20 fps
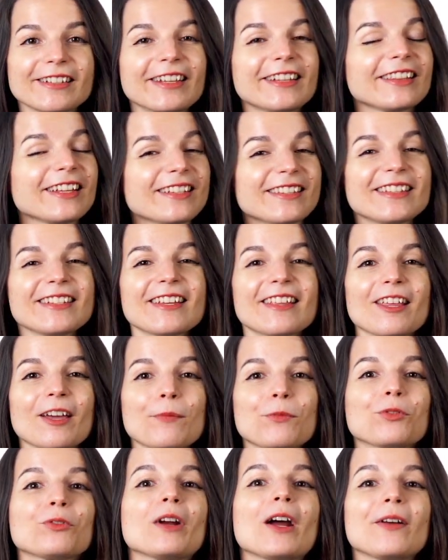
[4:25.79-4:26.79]
and listen to them
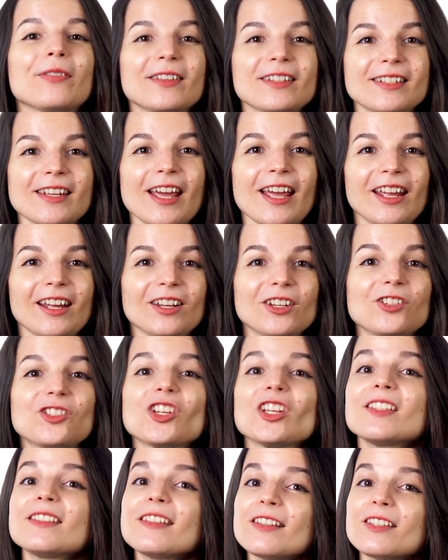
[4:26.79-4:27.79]
throughout the day,
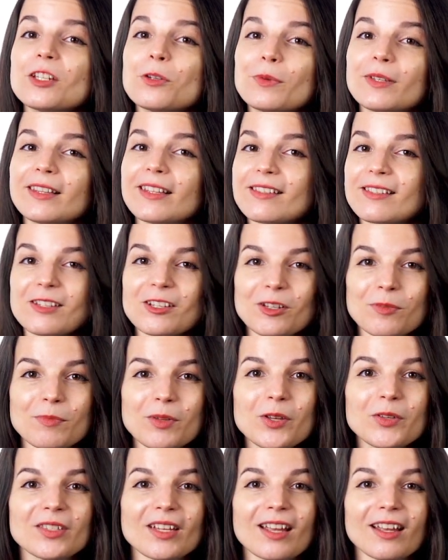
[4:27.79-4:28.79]
just as you would listen to
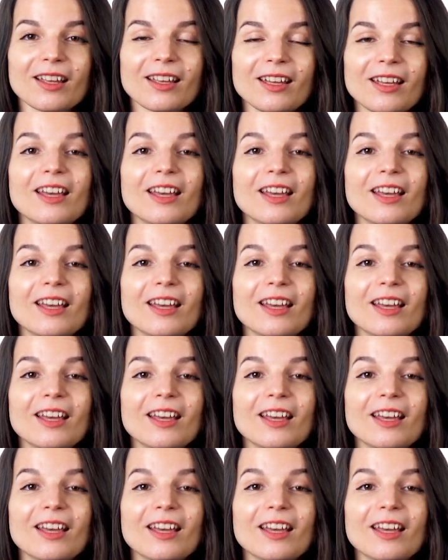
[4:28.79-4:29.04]
music.